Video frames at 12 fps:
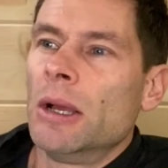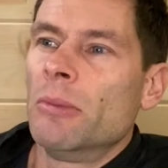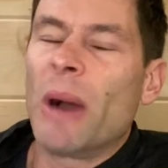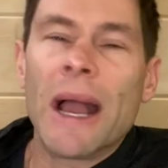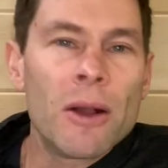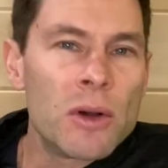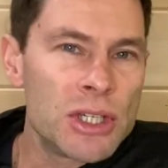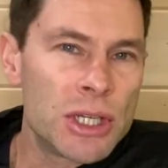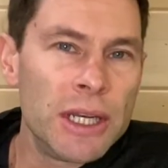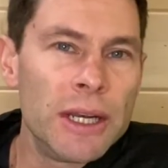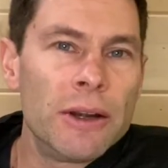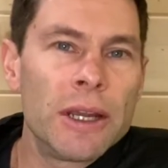
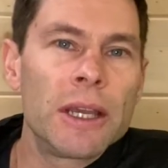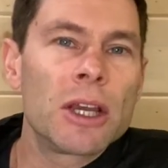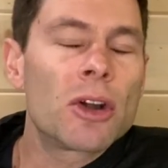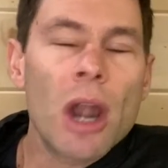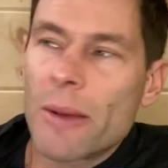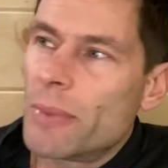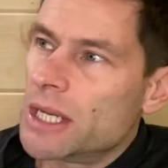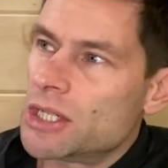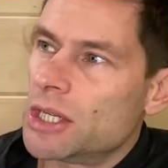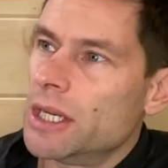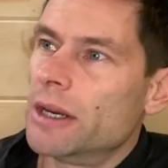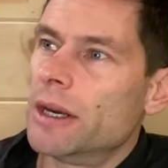Bioengineering and crop
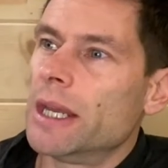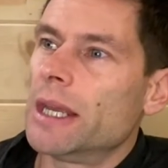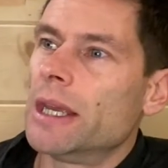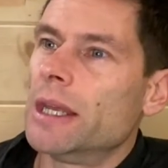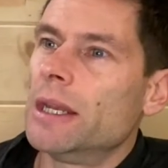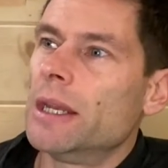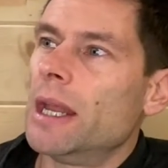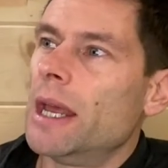engineering and